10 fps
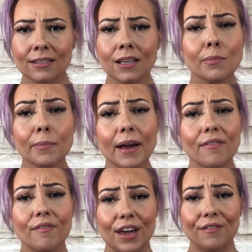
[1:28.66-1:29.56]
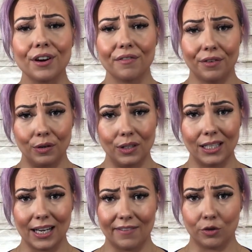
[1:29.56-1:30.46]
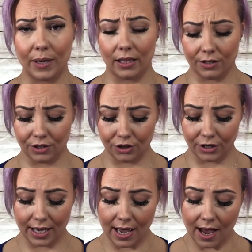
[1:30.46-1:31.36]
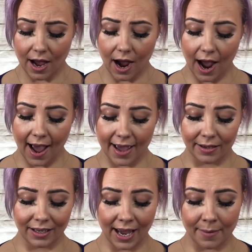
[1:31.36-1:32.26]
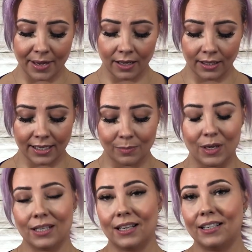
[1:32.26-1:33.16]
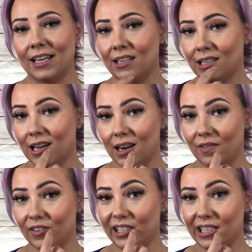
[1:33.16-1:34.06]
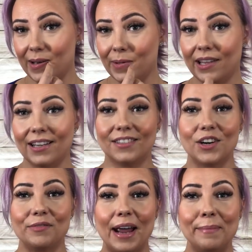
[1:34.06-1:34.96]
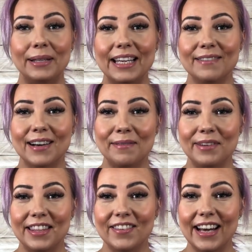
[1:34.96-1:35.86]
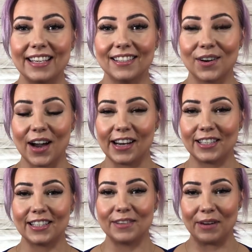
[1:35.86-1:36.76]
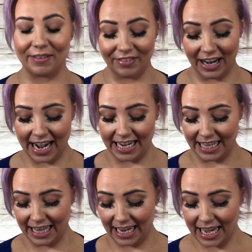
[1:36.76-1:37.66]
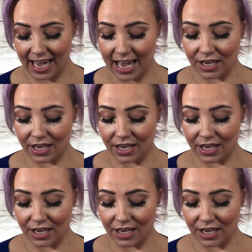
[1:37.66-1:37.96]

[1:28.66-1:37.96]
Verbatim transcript: some of my favorite foods to eat after weight loss surgery. I kind of made a list because I tend to kind of freeze up and then I start rambling when I'm with you guys, so I just didn't want to forget anything.